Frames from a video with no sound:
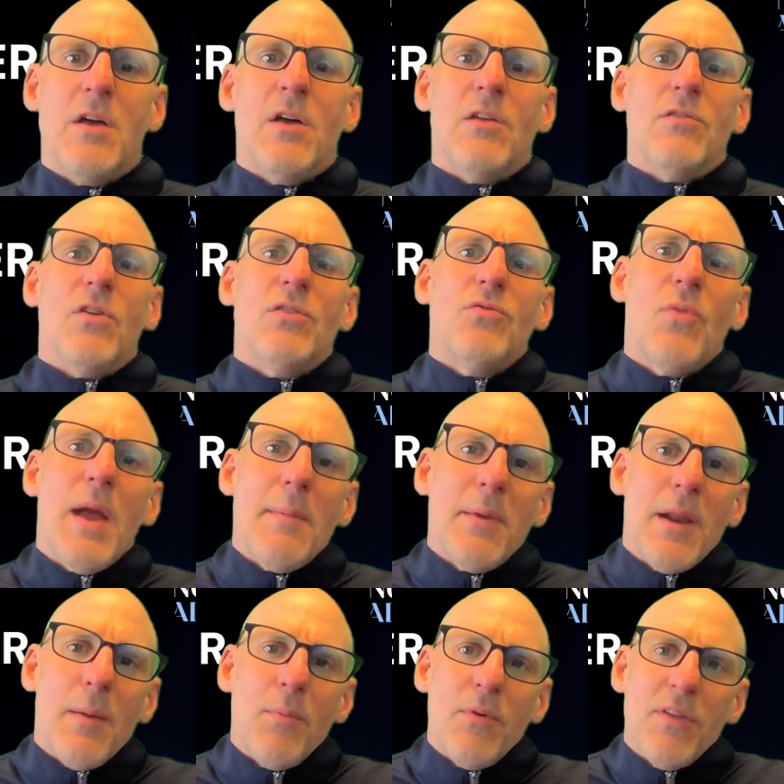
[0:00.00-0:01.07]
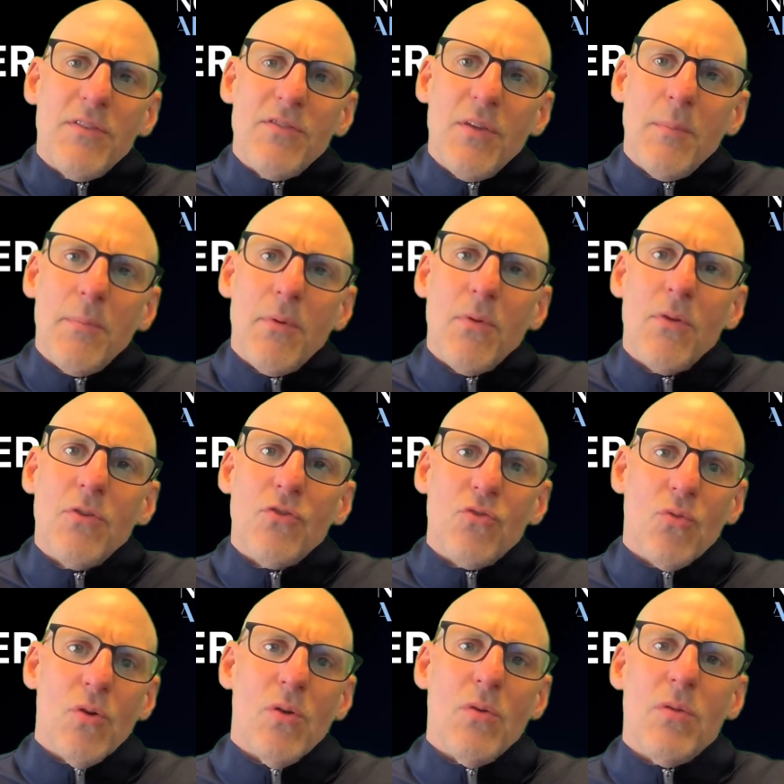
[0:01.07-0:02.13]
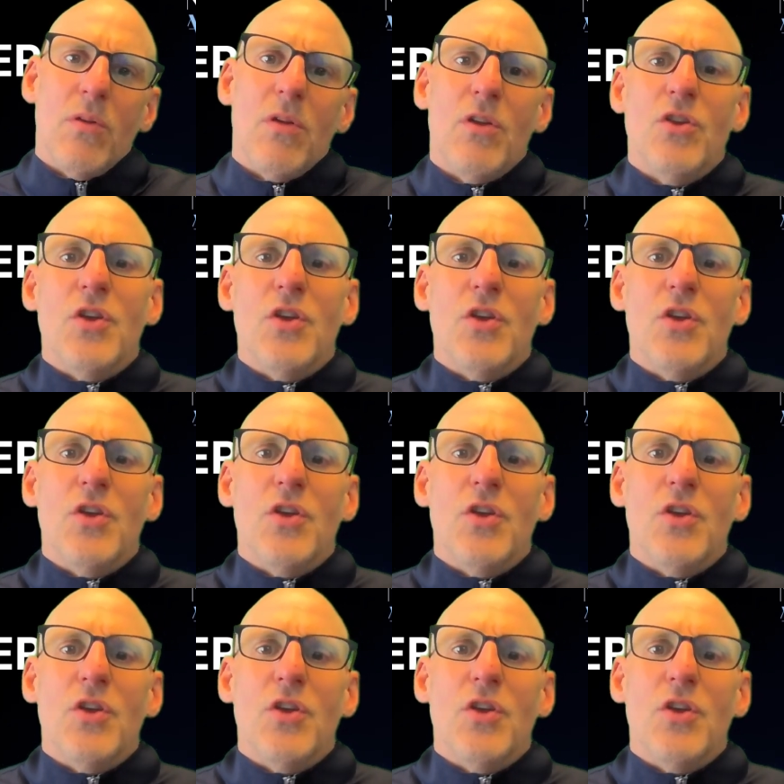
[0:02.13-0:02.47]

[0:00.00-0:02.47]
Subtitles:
So let's wrap it up with a simple truth.